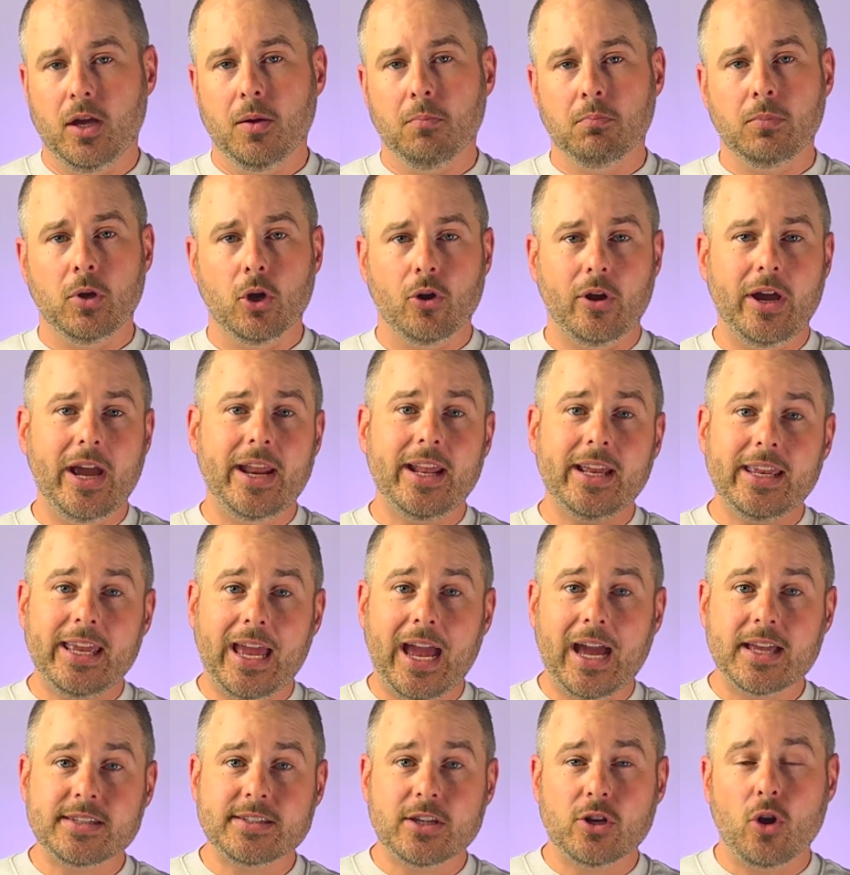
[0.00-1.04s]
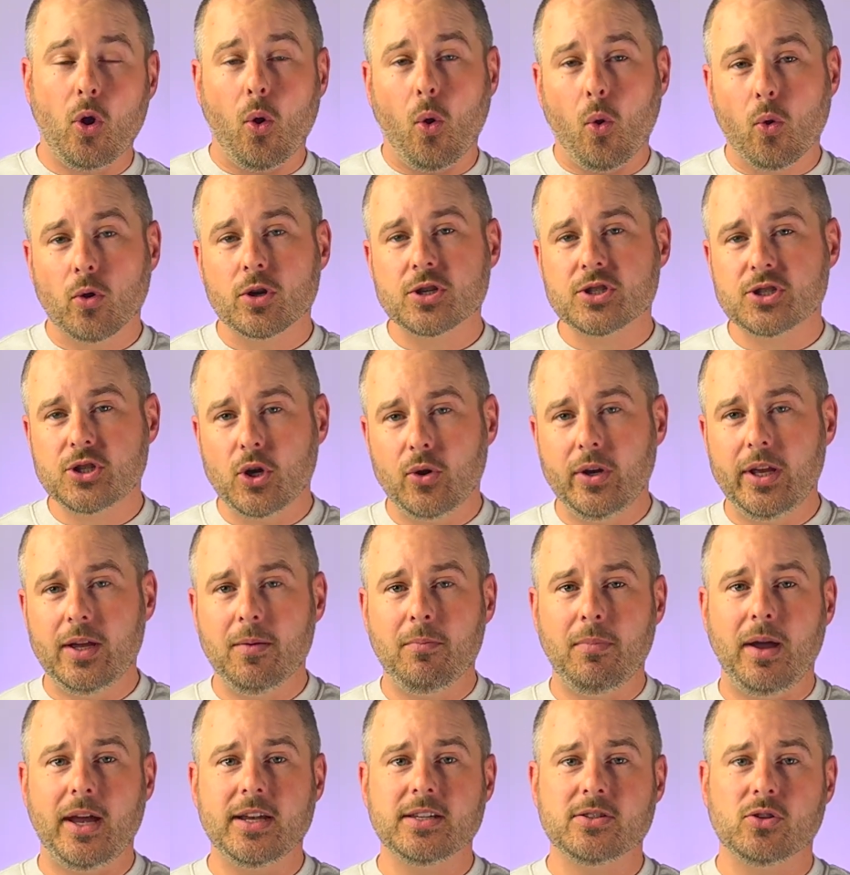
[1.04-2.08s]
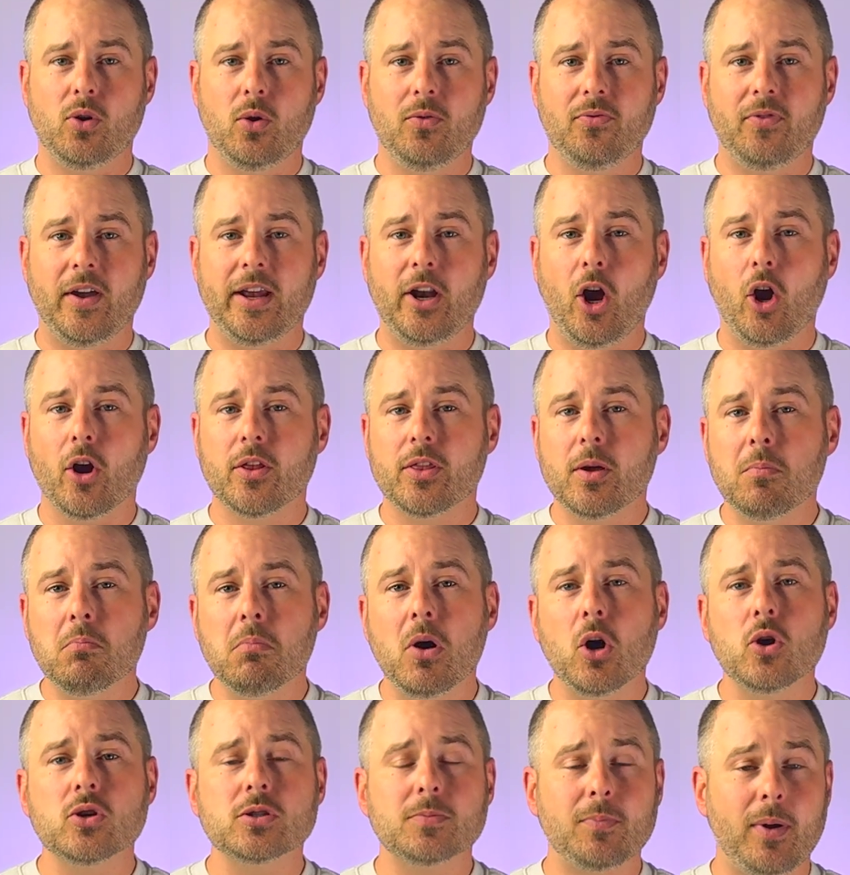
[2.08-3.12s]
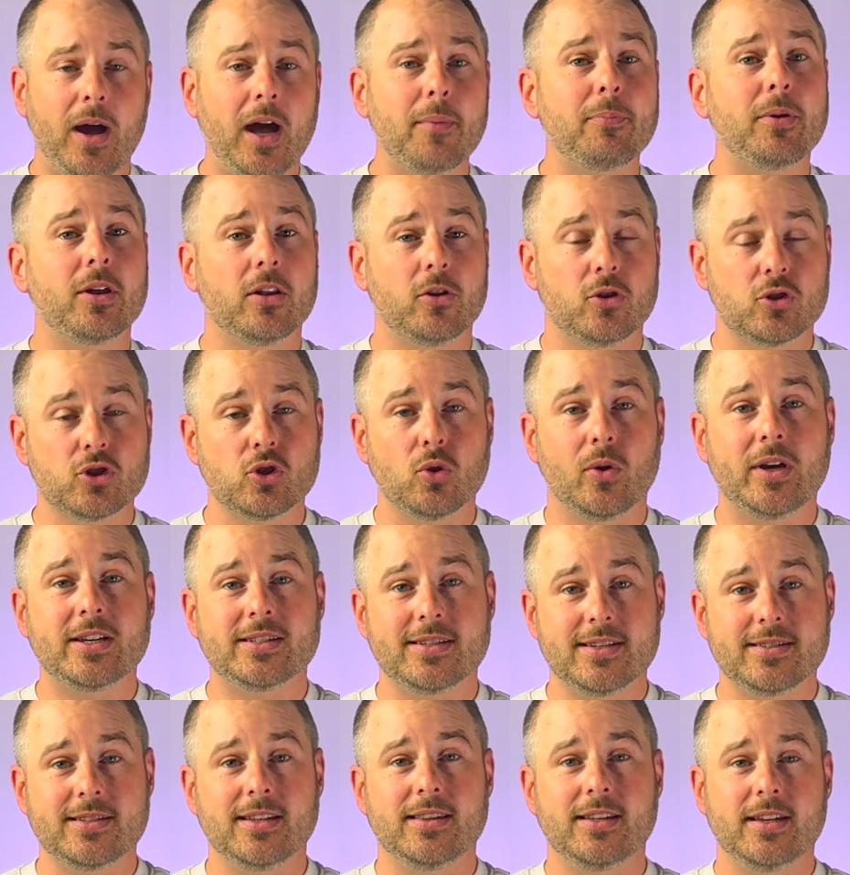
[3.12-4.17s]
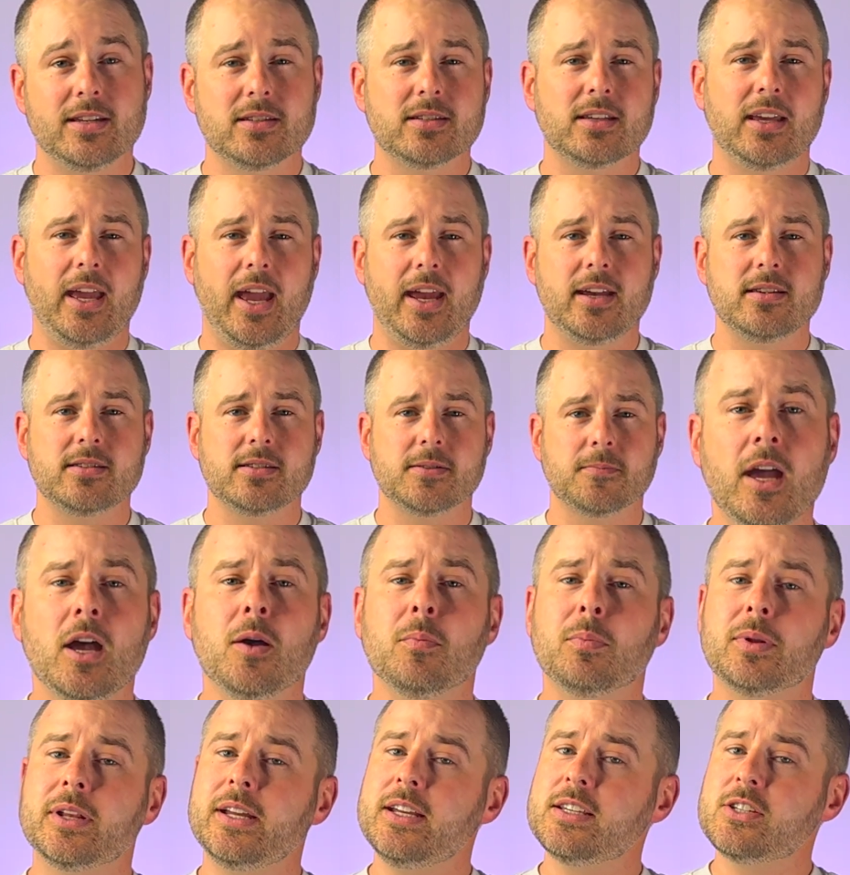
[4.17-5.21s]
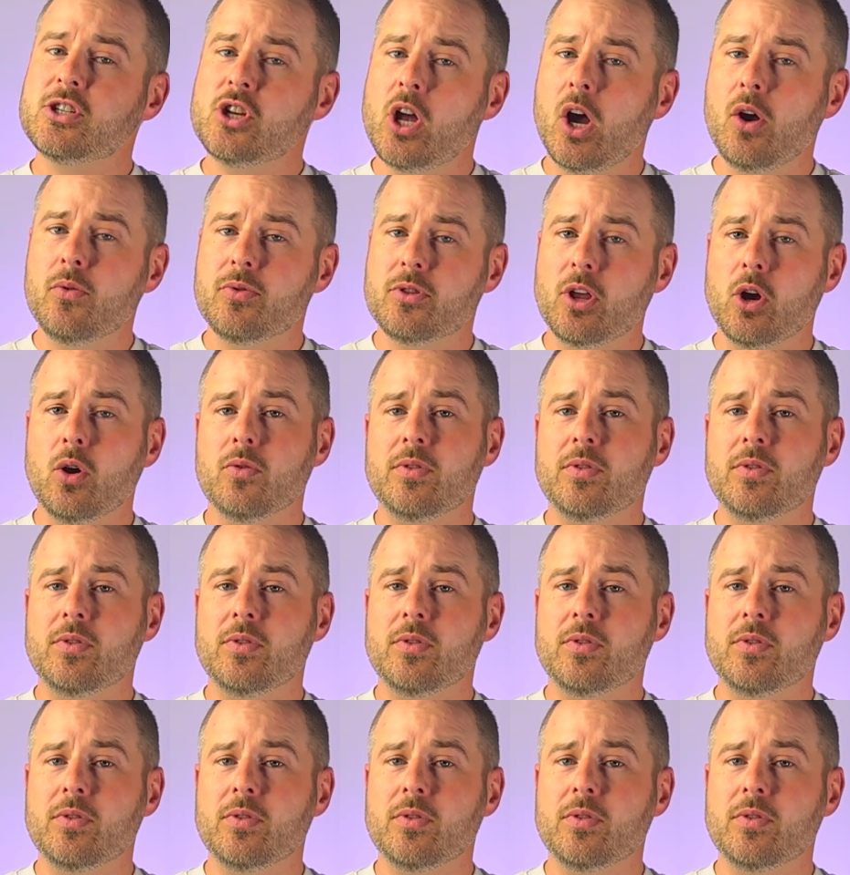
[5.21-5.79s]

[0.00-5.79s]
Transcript: Muriatic acid or sodium bisulfate are the most popular choices in this case. Please note though